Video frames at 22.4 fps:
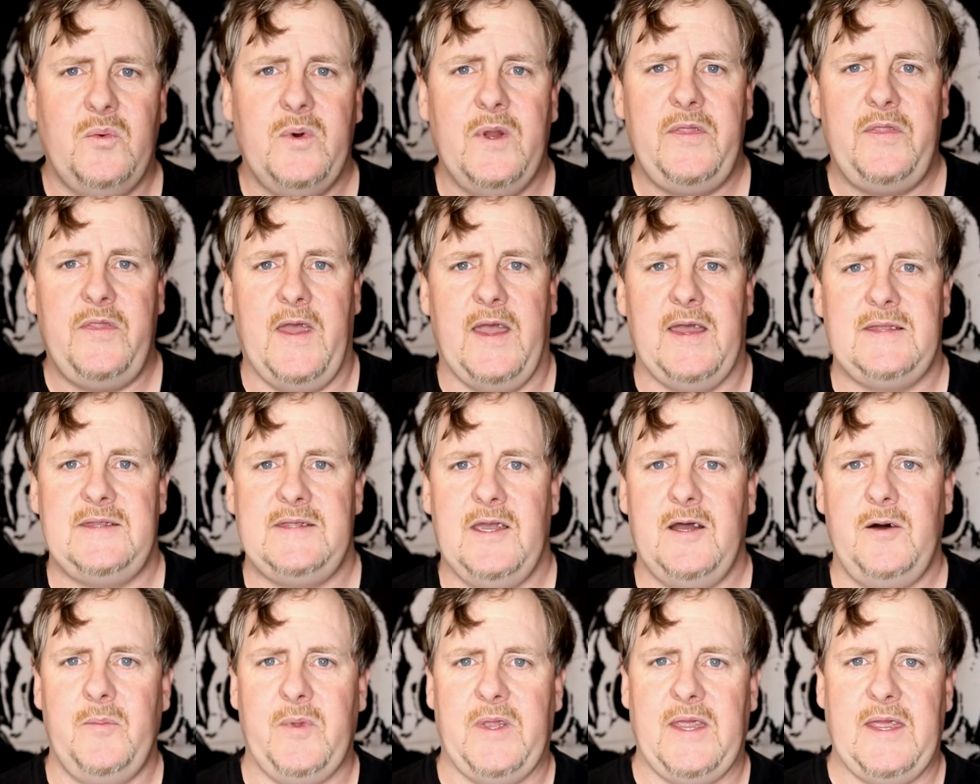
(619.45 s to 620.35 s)
with that,
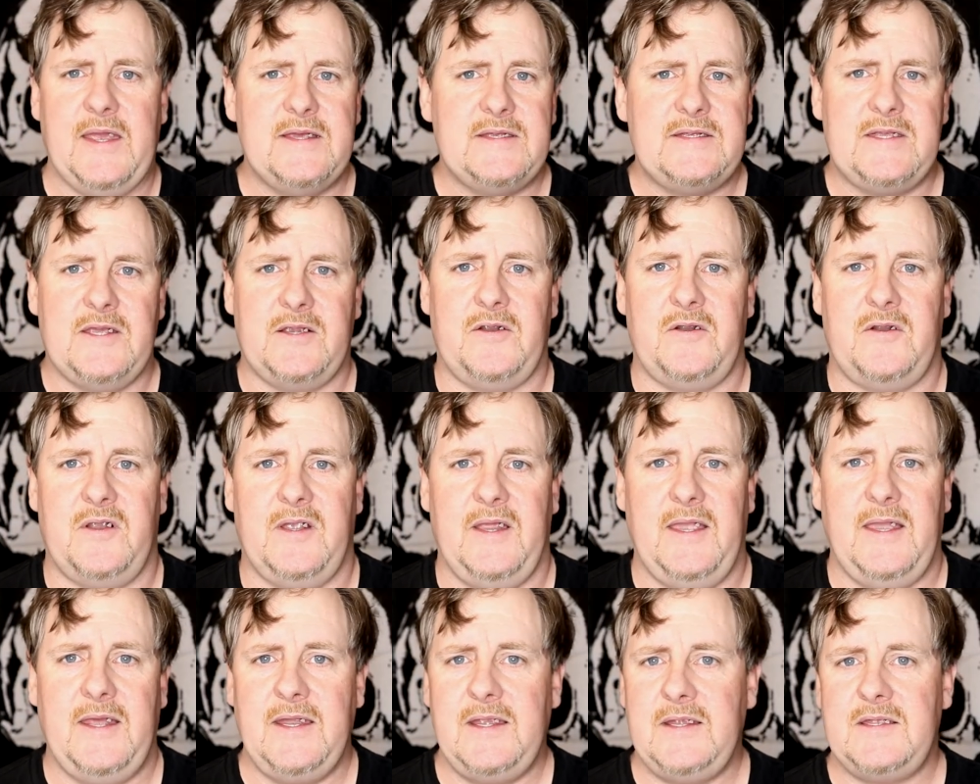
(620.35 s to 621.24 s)
tell me, is there
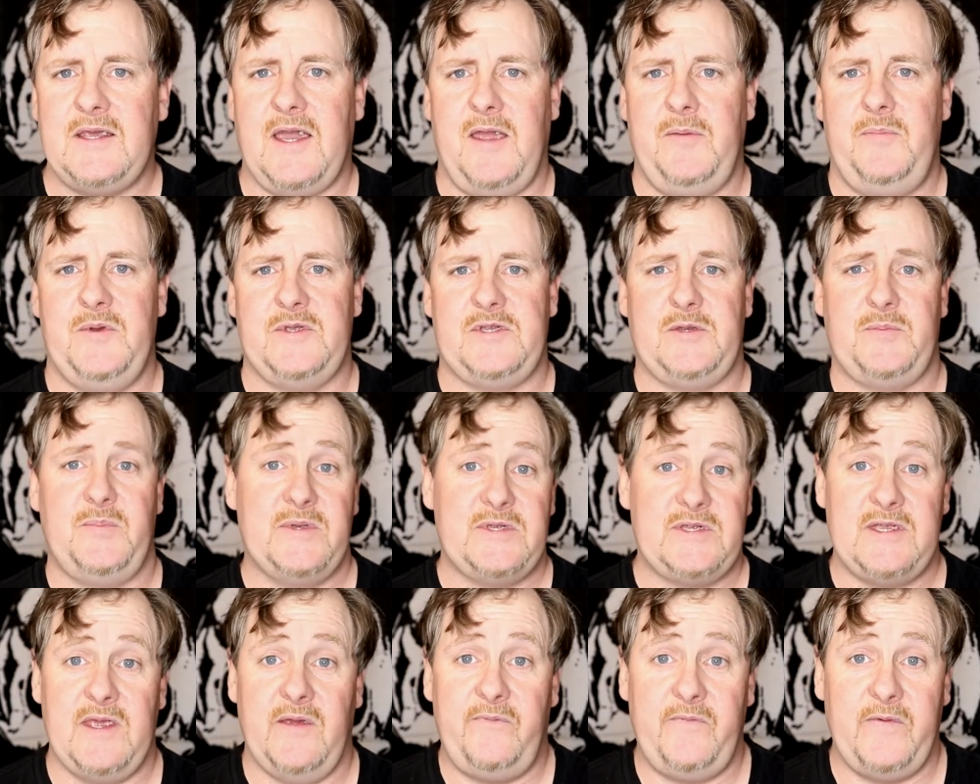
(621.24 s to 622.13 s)
any type of
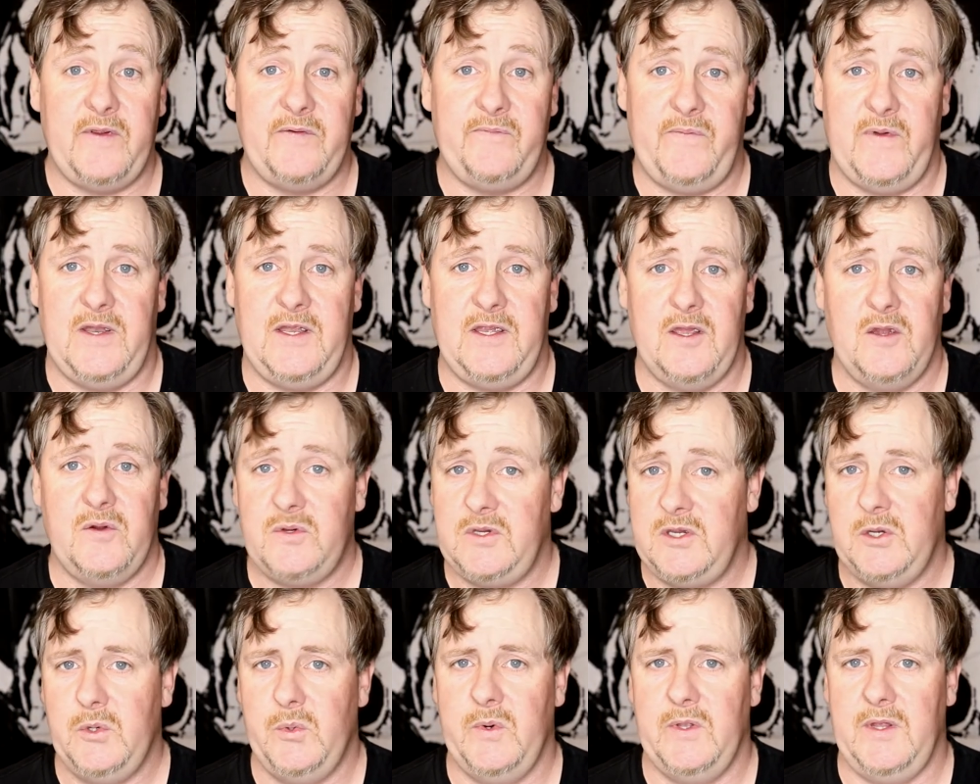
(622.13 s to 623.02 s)
specific video
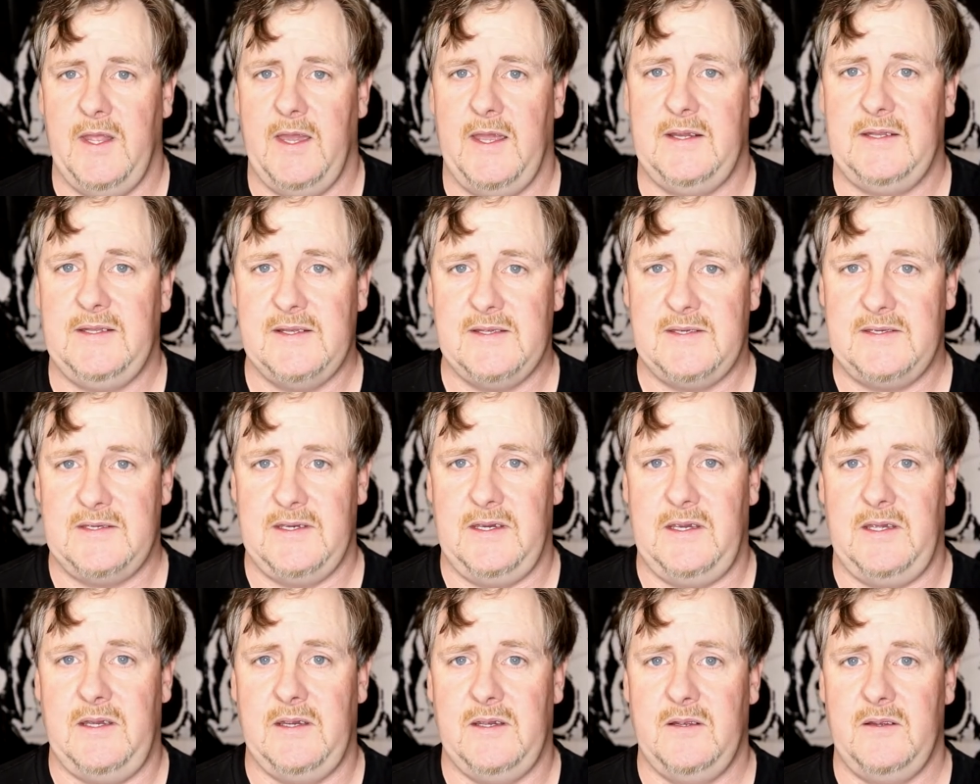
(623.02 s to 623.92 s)
you would like to
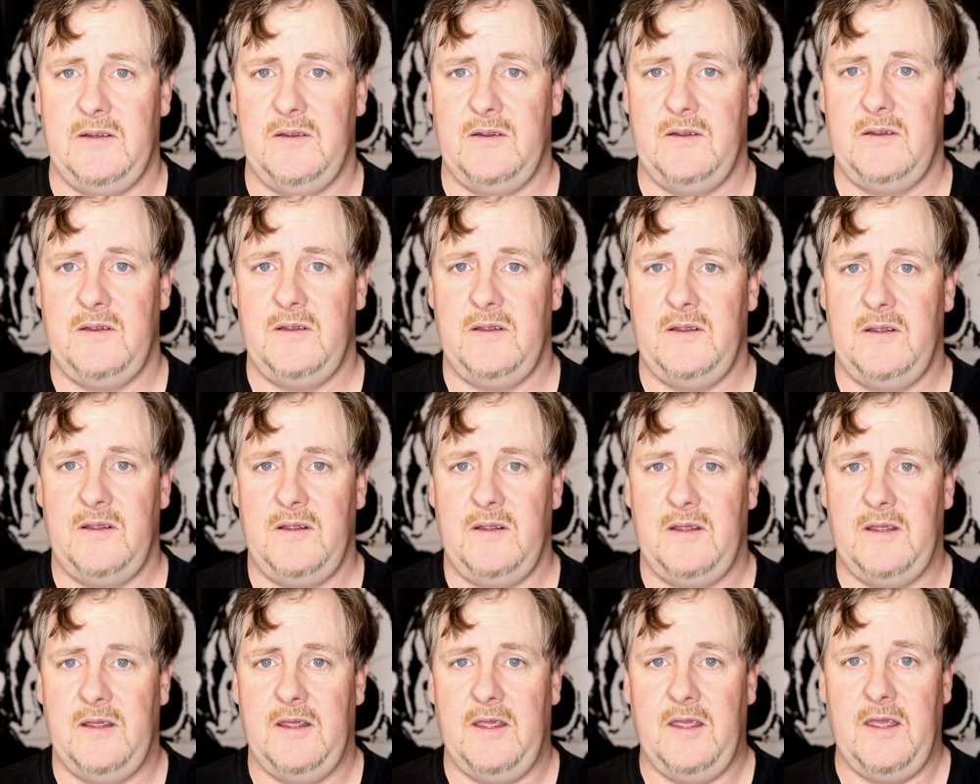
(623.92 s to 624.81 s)
see?
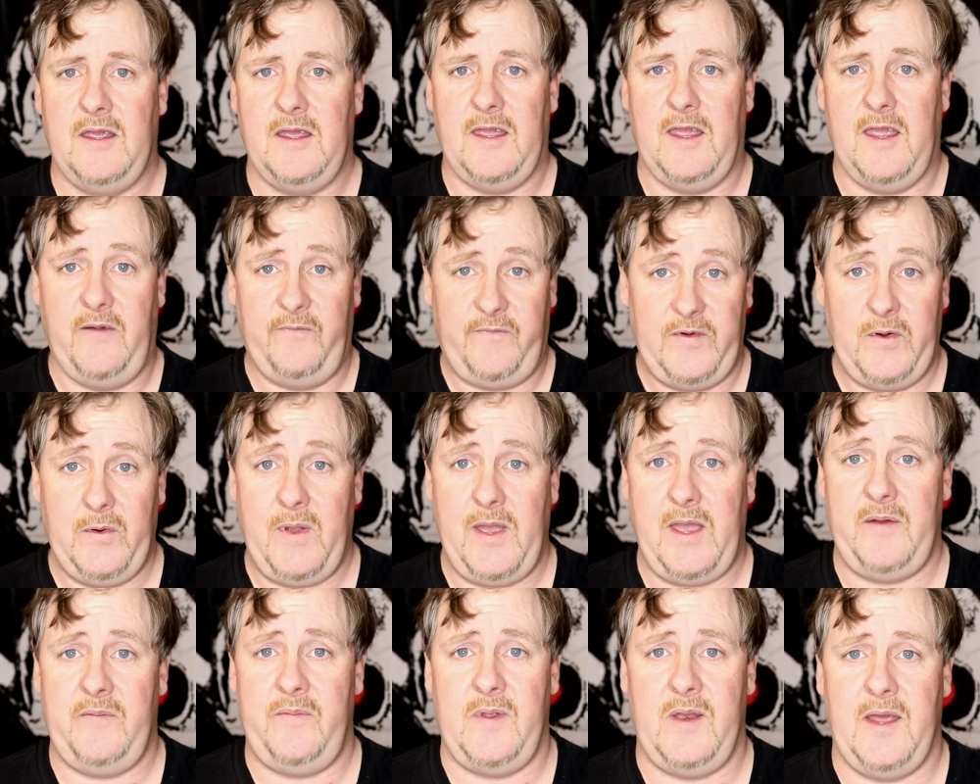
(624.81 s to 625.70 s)
If you
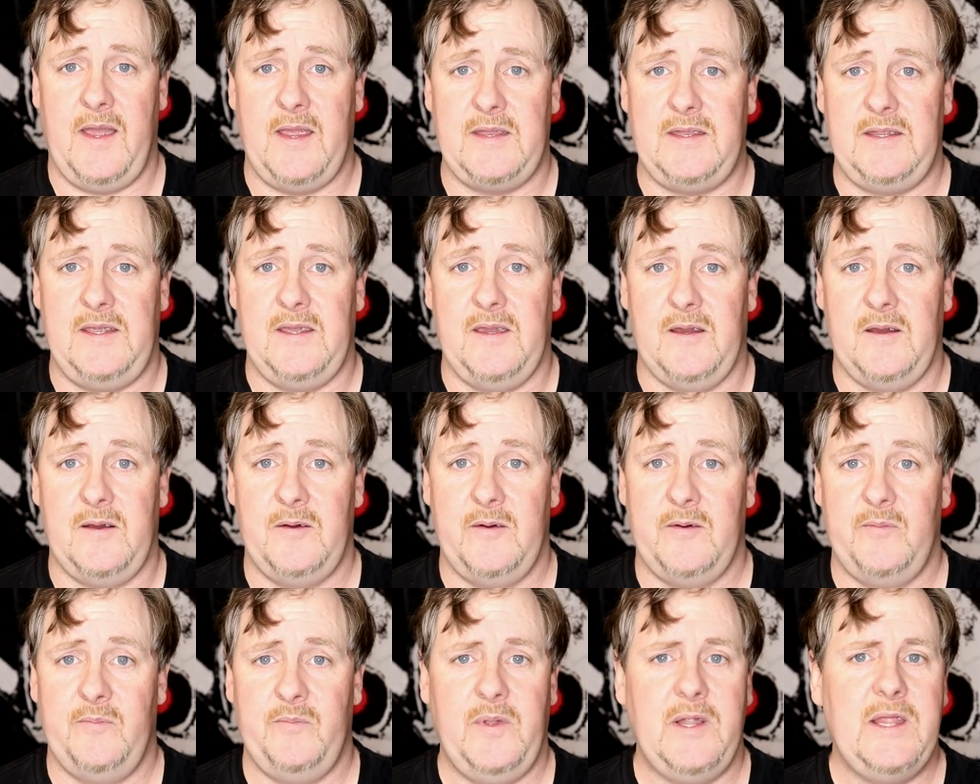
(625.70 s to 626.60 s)
have an idea,
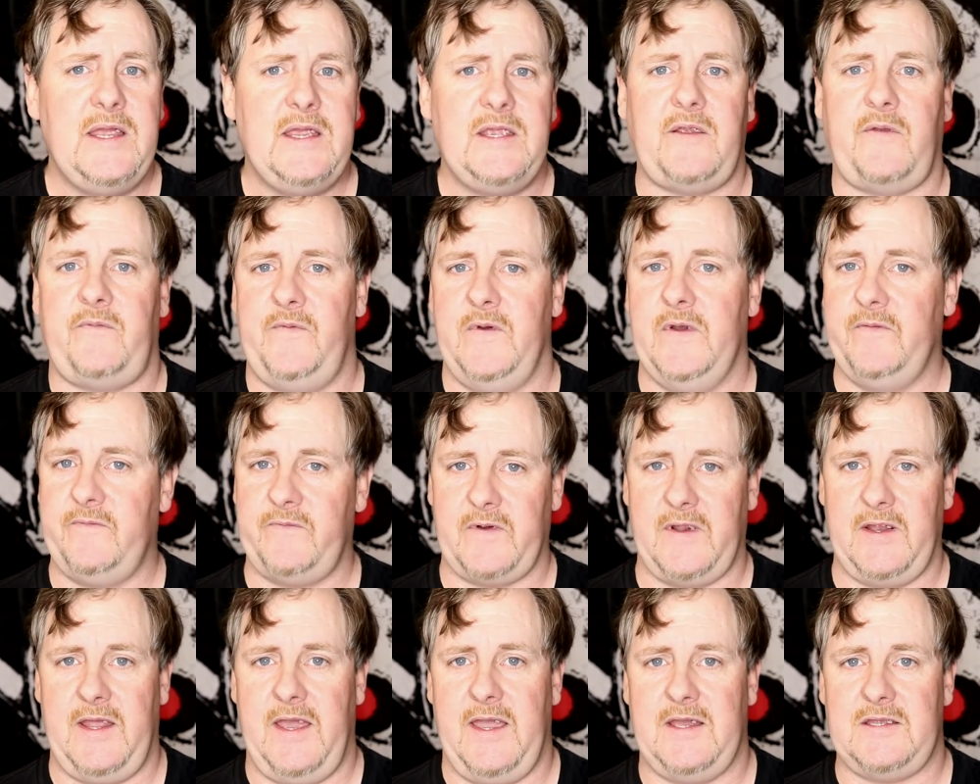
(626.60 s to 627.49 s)
please feel
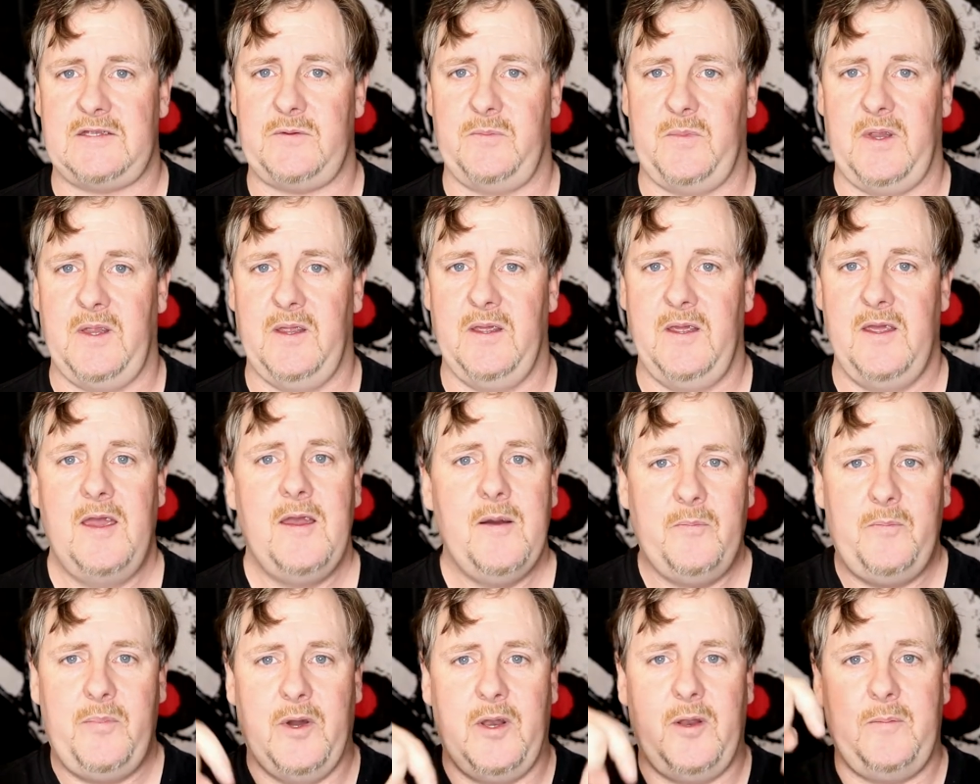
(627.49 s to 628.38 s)
free to ask me.
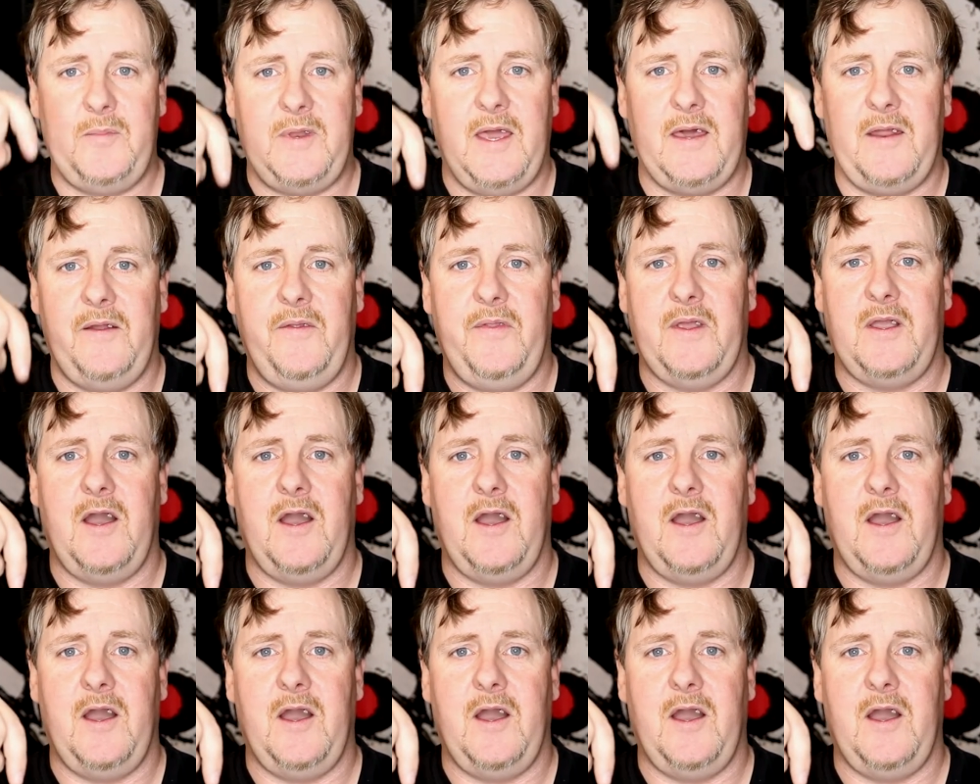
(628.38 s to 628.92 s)
Put them down in the